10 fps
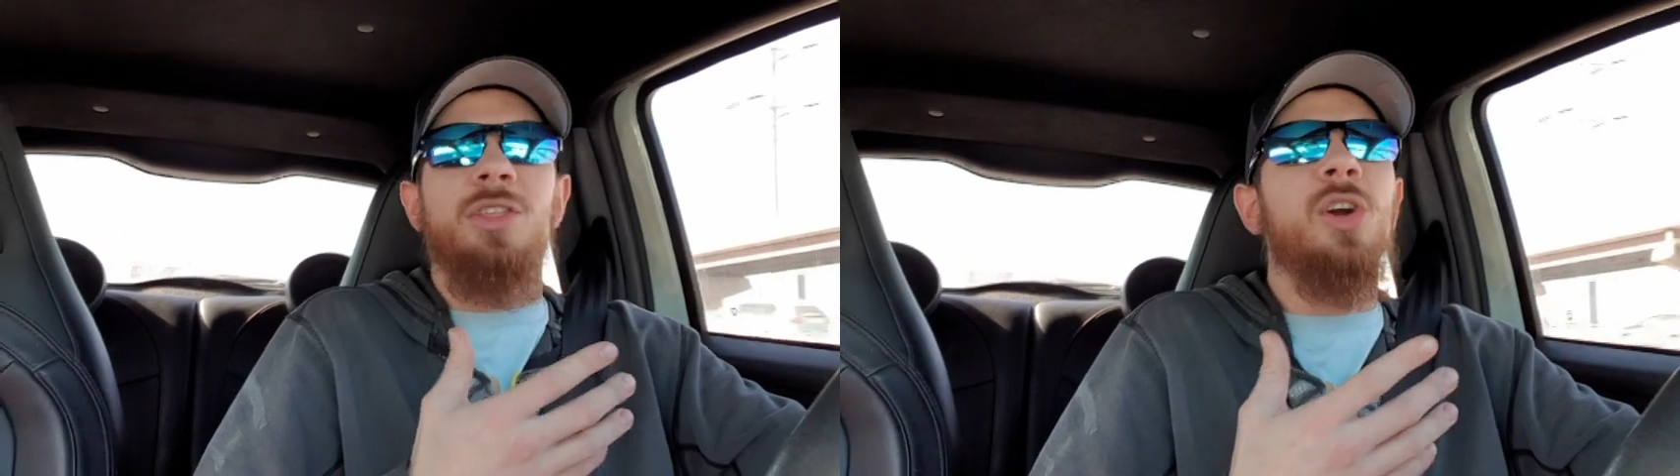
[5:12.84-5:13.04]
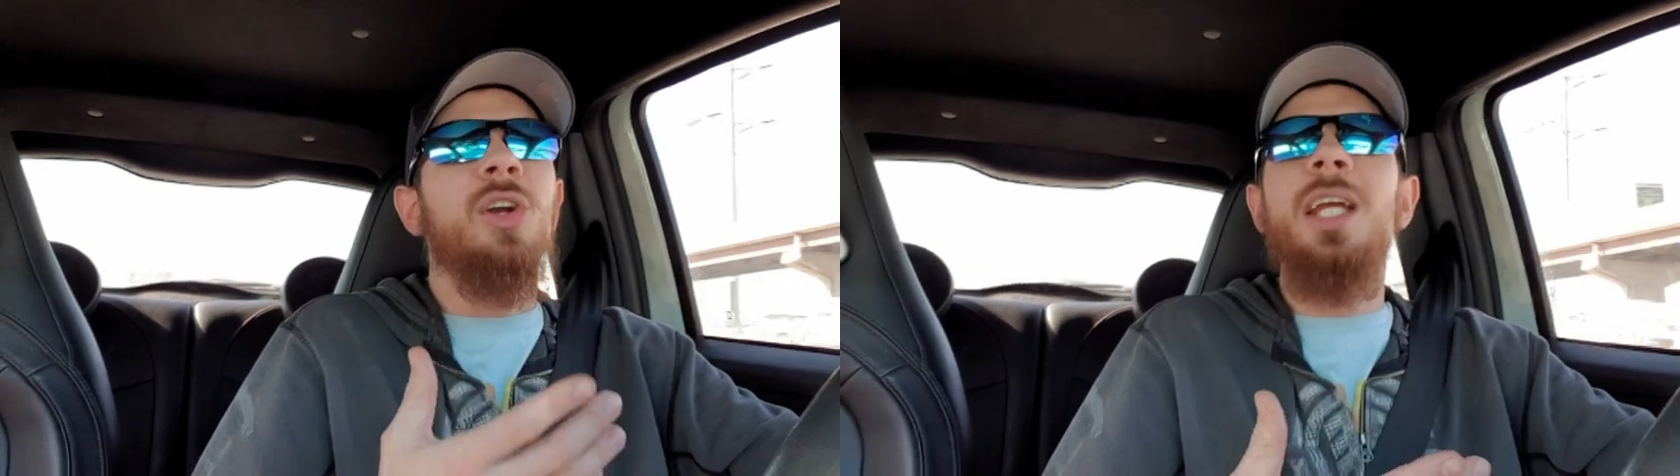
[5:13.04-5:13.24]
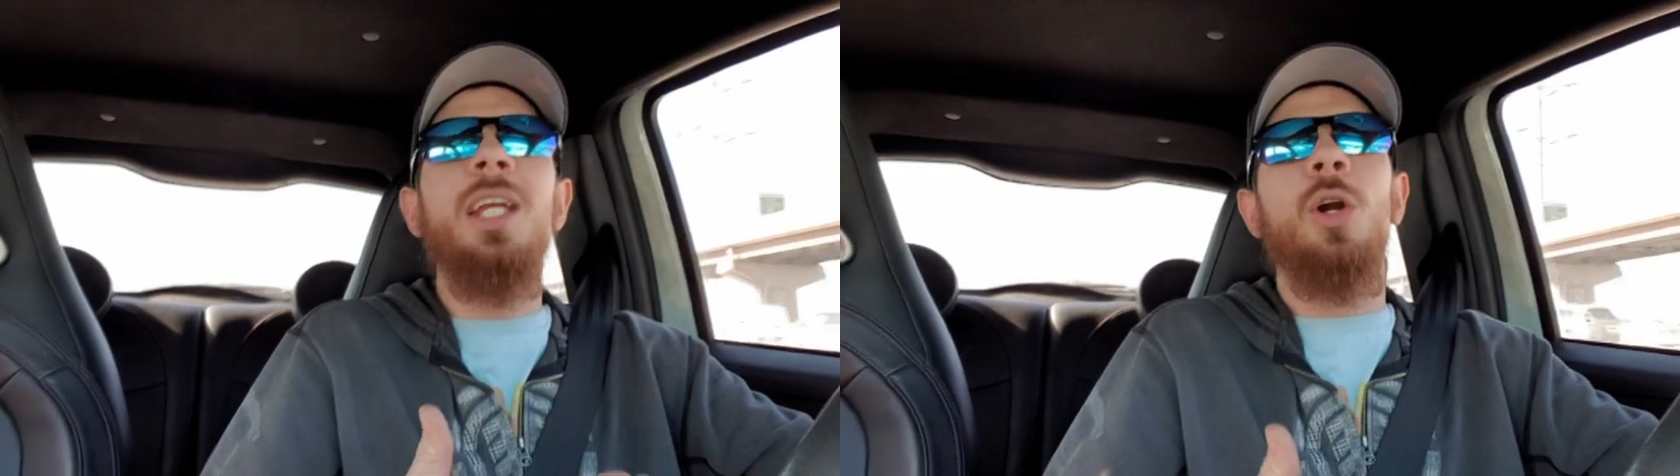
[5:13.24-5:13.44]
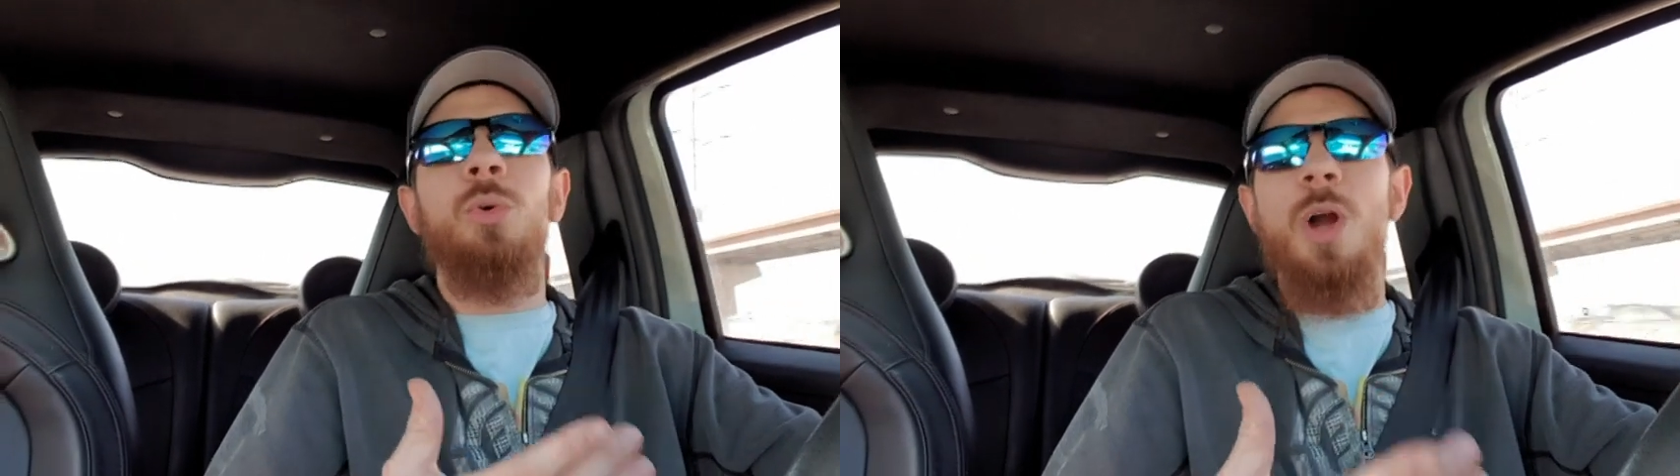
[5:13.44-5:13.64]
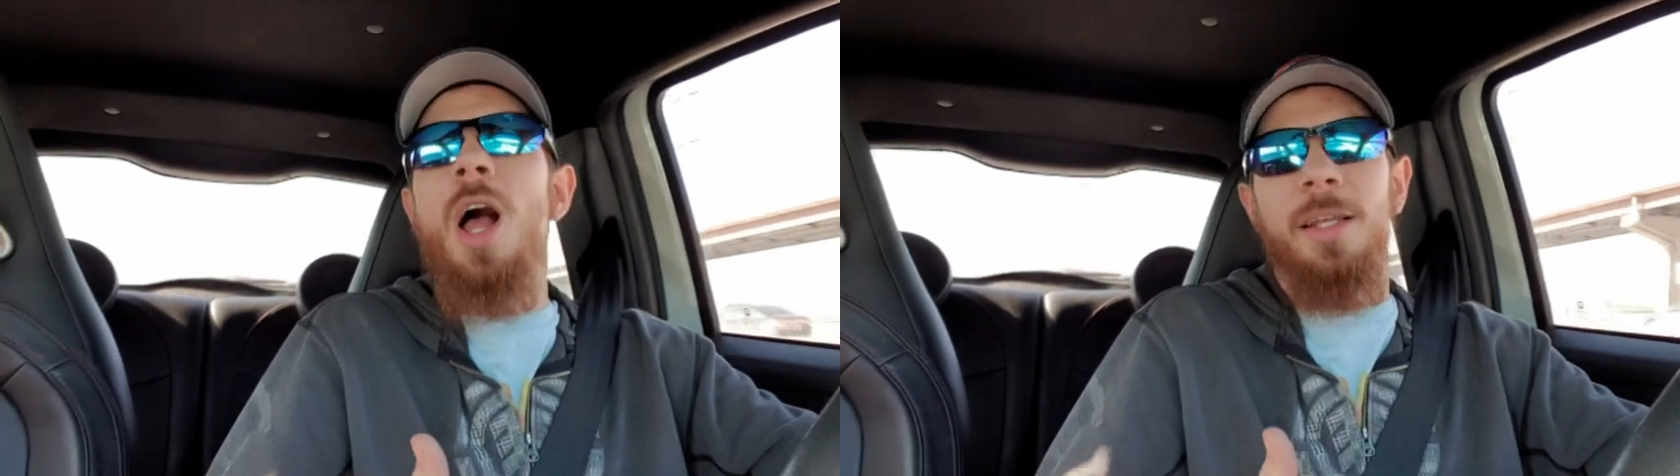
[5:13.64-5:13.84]
had a
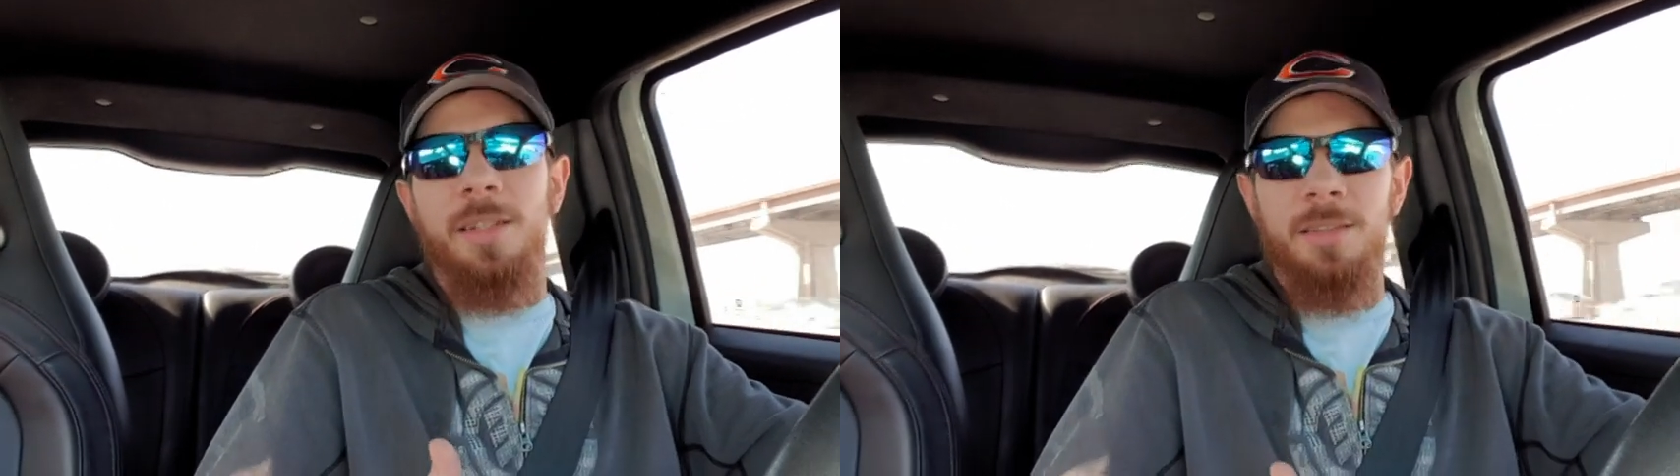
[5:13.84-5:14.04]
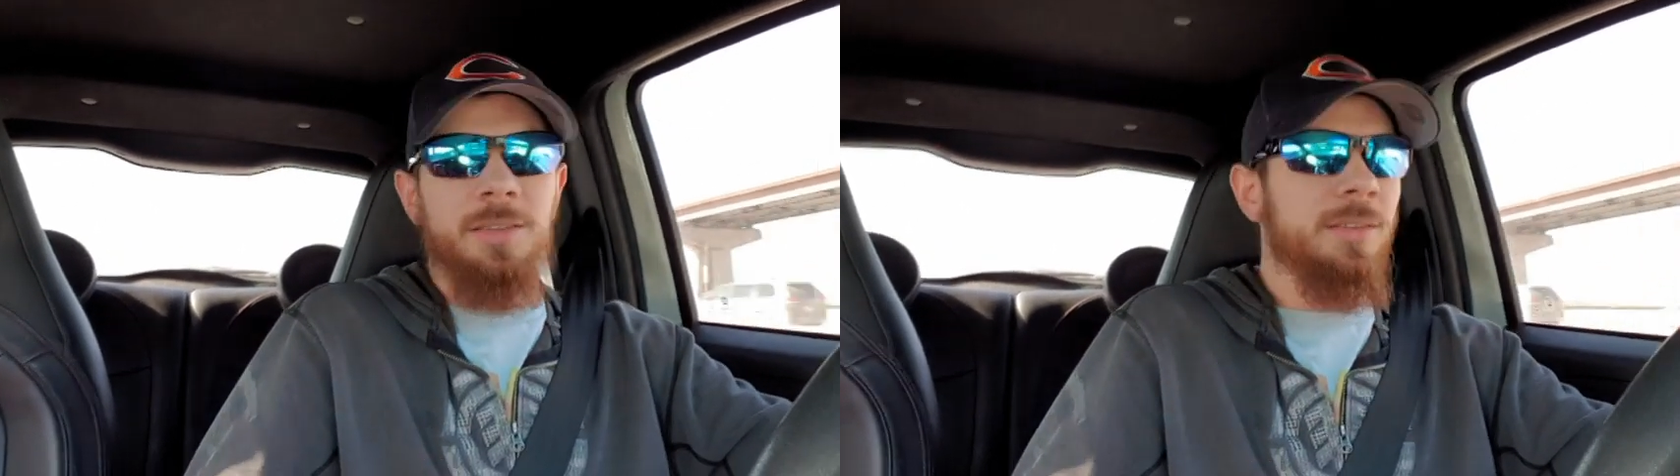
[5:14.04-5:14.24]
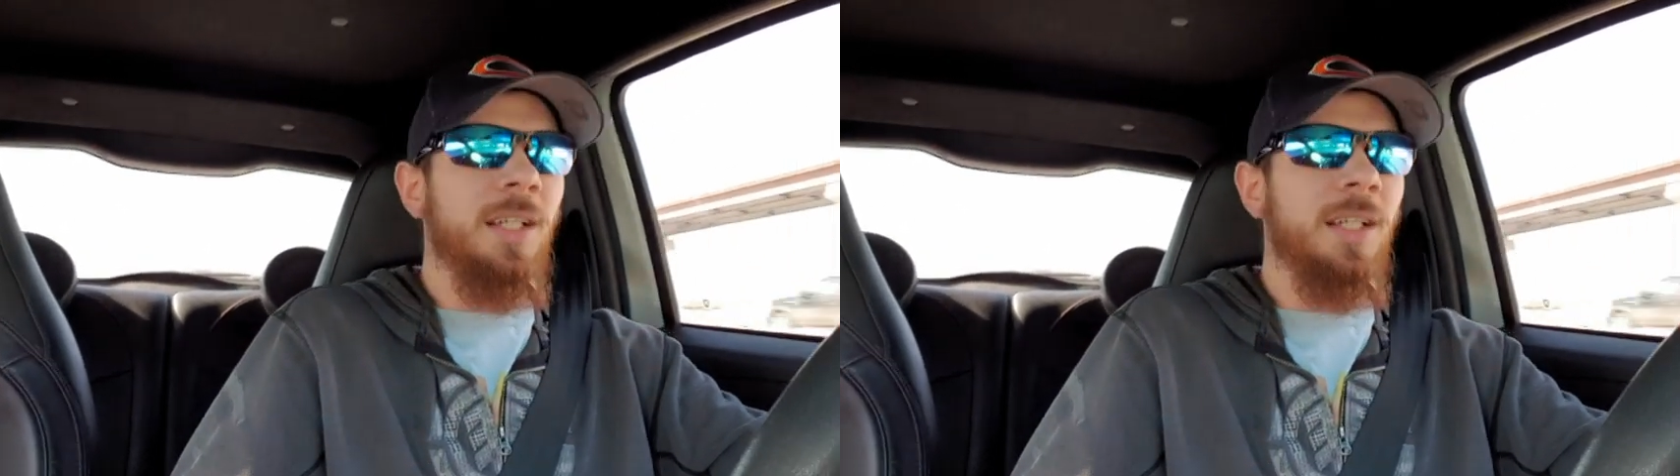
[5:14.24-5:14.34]
30-year run